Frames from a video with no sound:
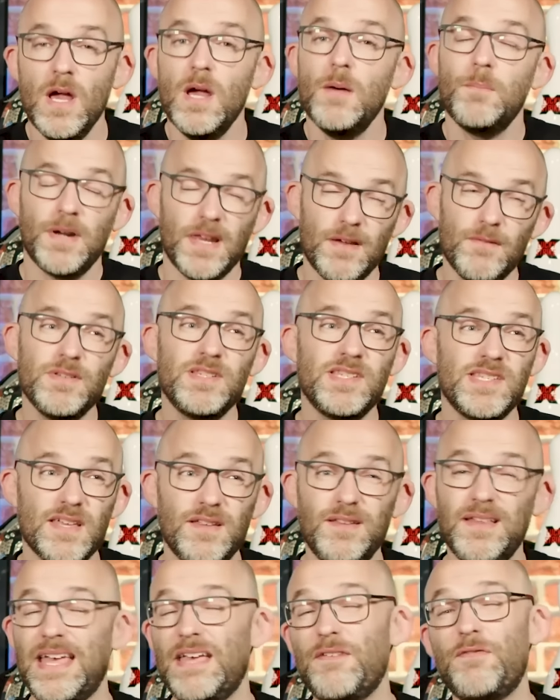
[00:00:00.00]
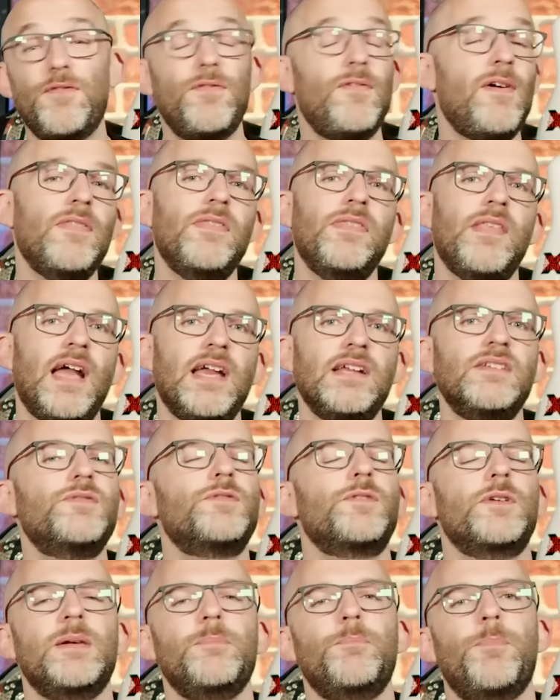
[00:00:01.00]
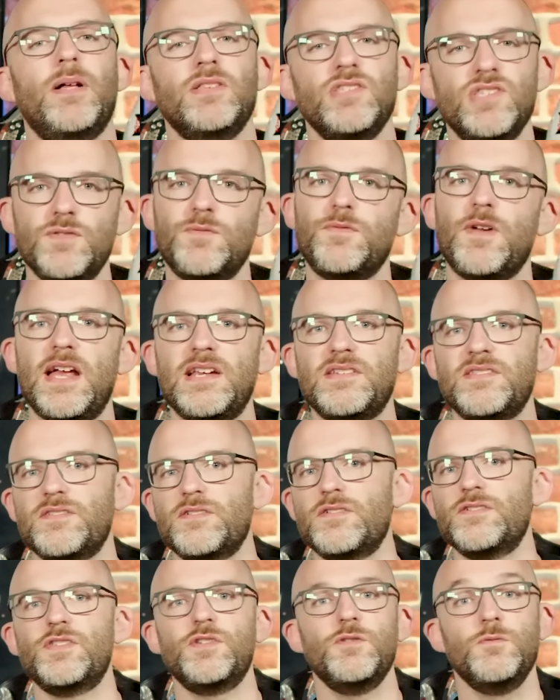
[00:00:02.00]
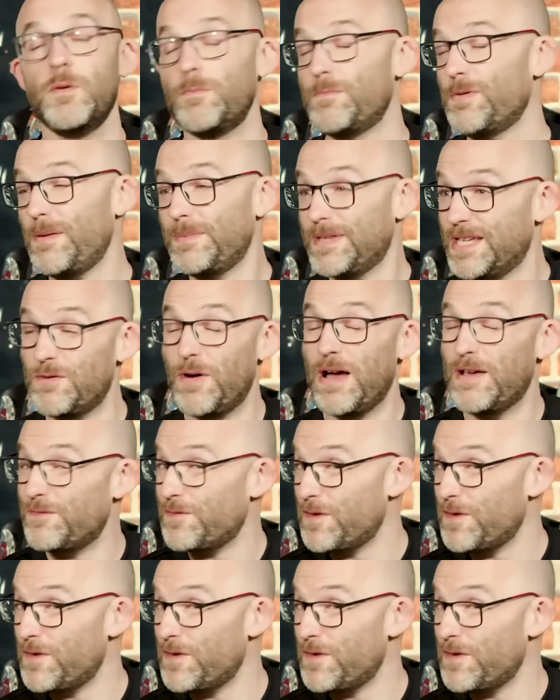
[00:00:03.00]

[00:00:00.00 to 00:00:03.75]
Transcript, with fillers: but it was still a fun night for a bunch of wrestlers who were probably quite